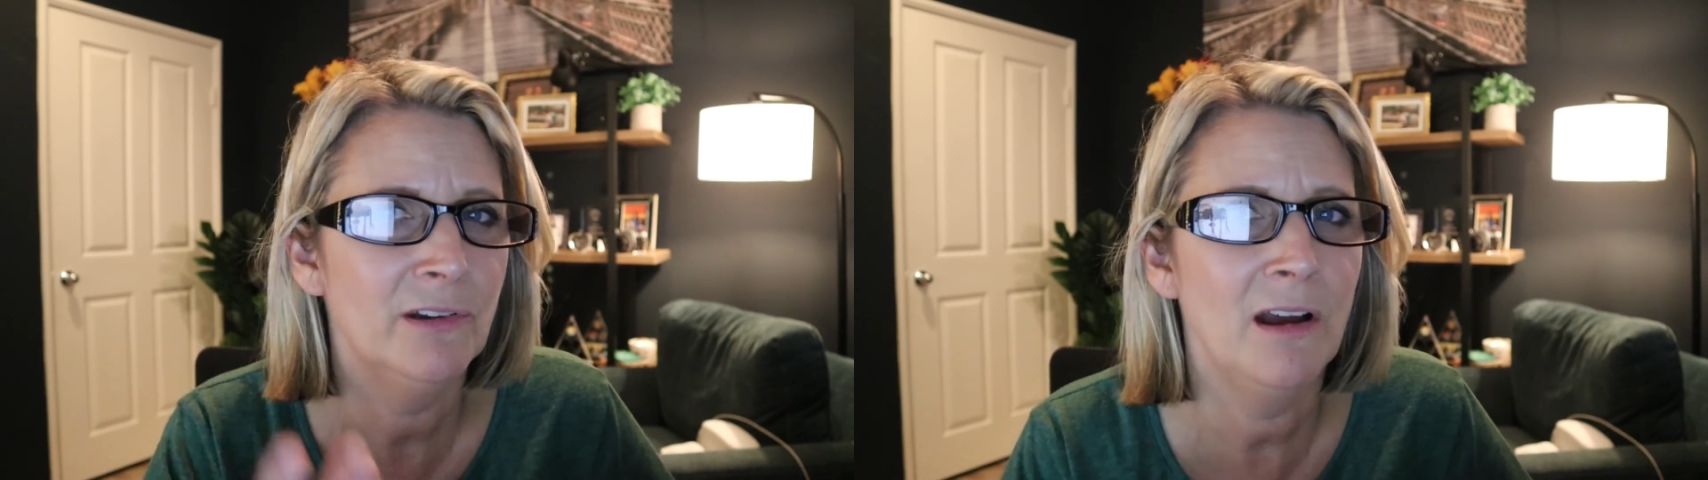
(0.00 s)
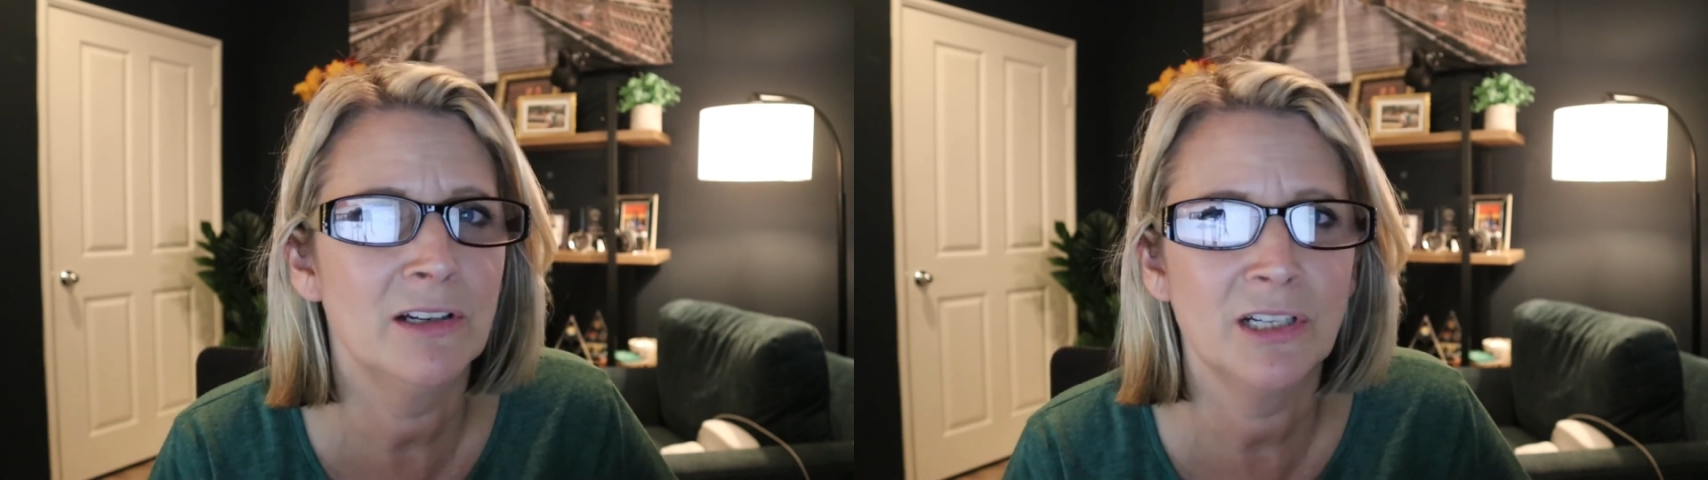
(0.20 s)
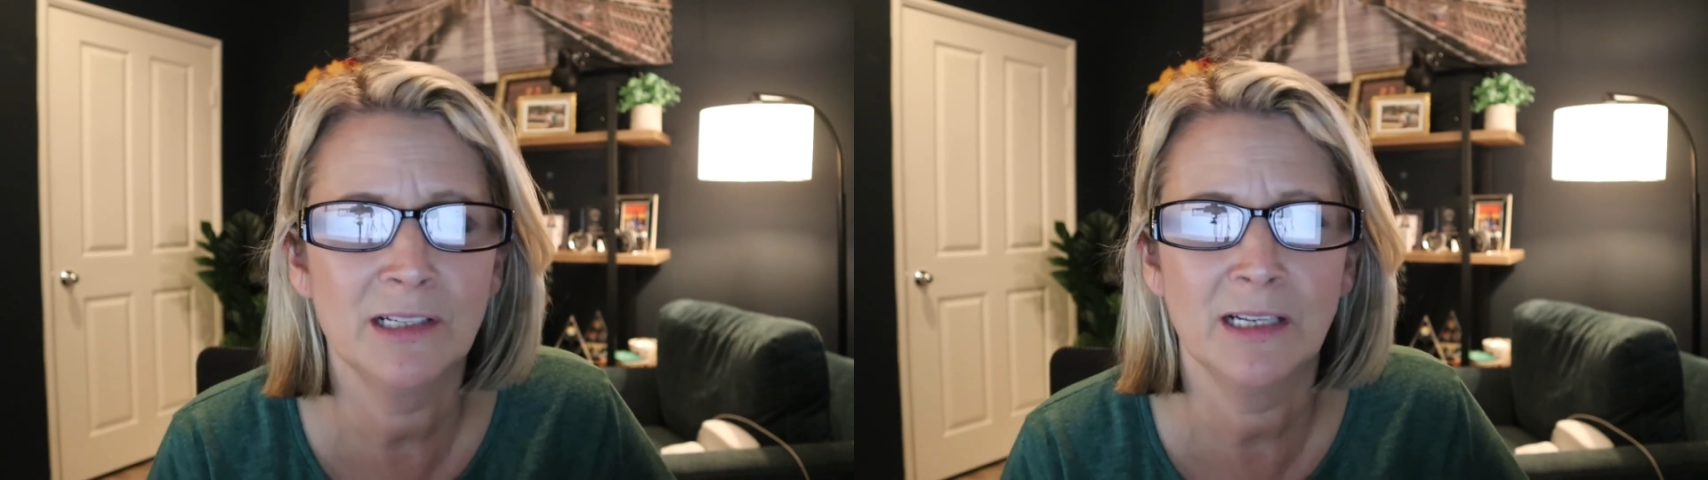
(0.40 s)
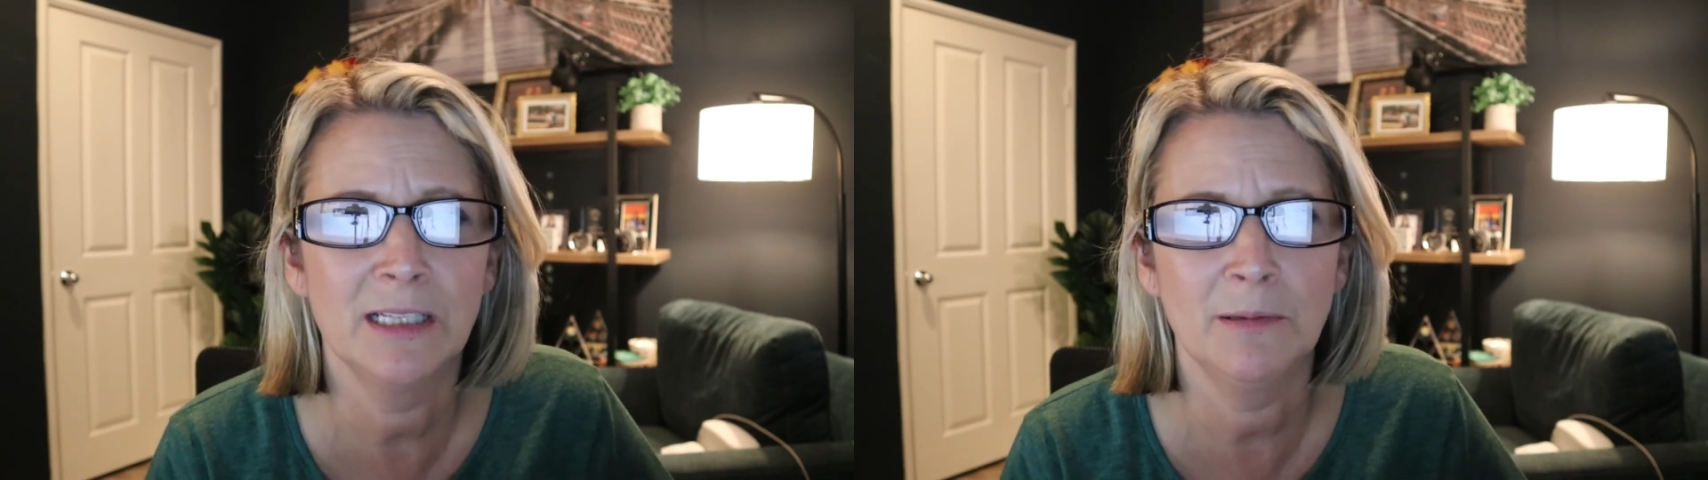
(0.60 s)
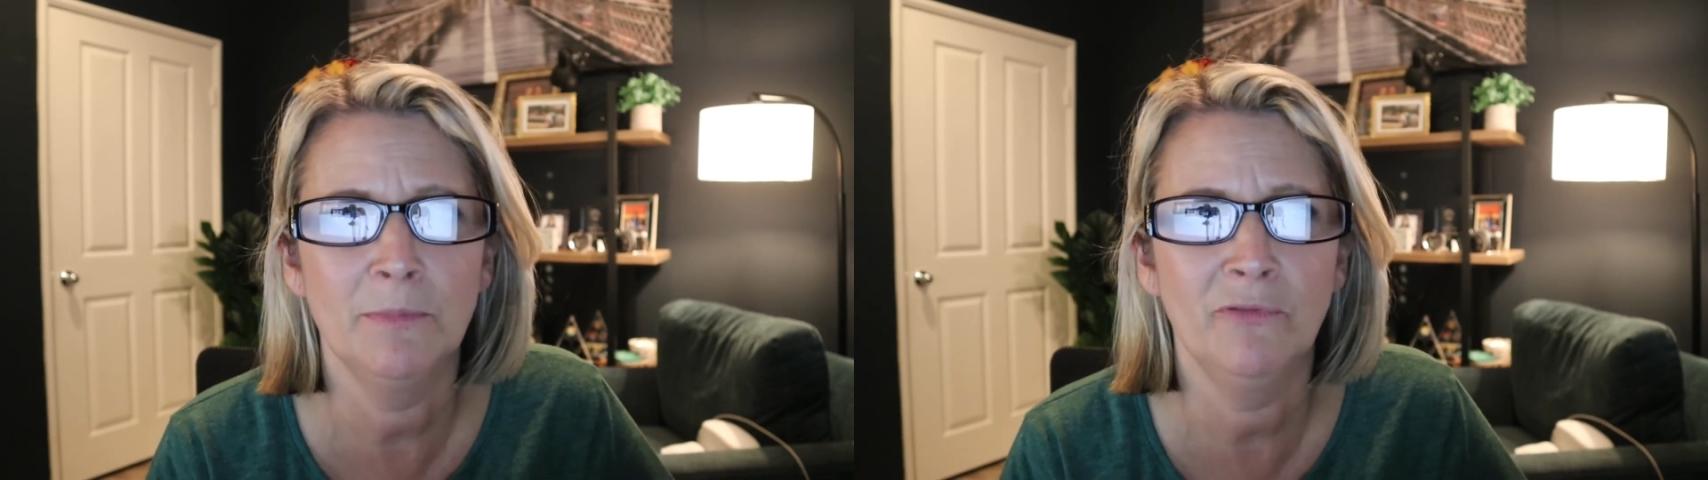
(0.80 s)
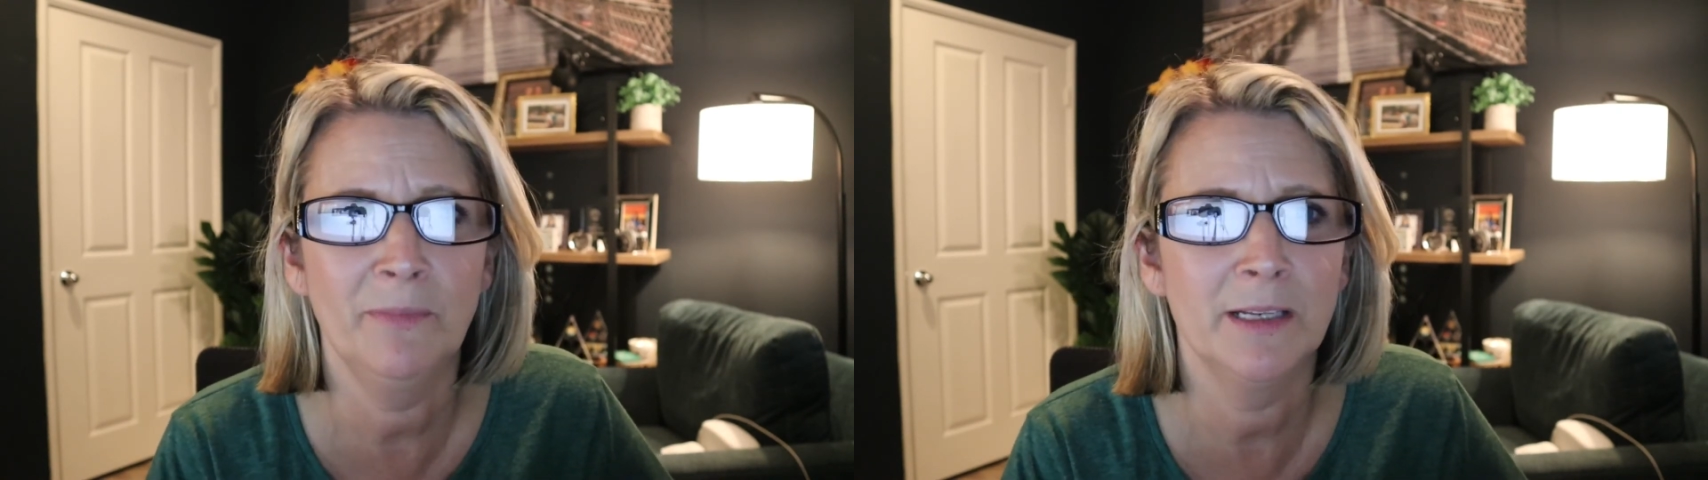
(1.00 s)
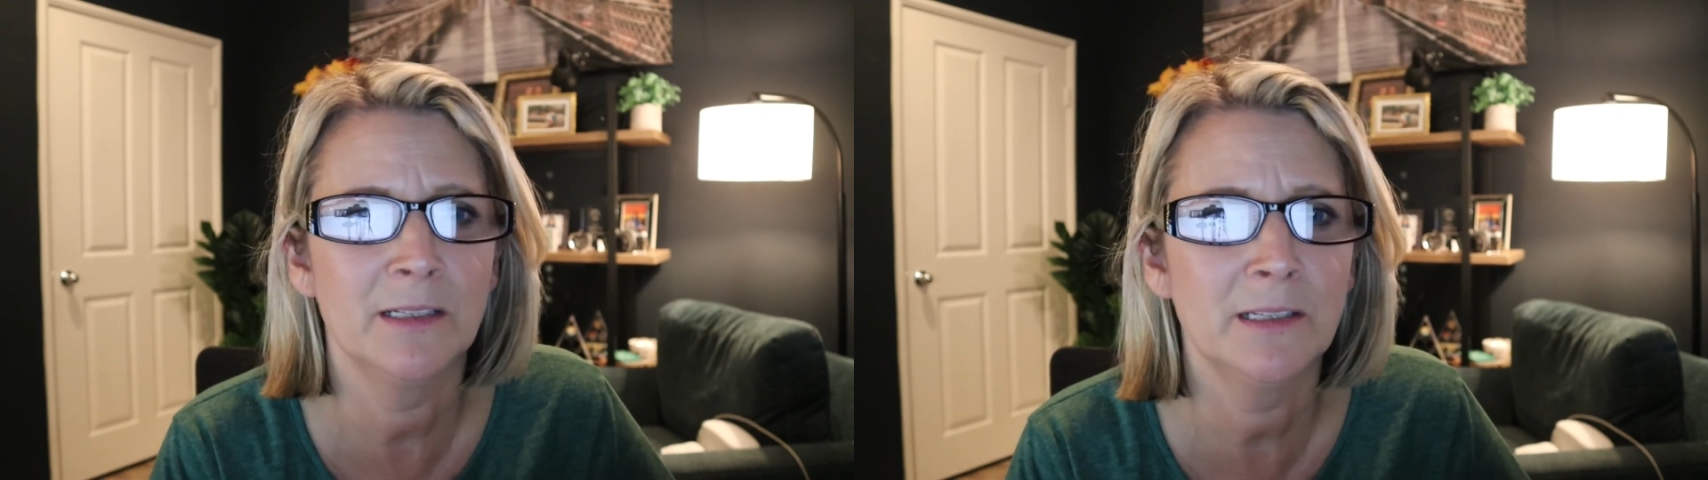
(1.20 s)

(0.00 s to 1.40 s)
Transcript: nauseous is the movement.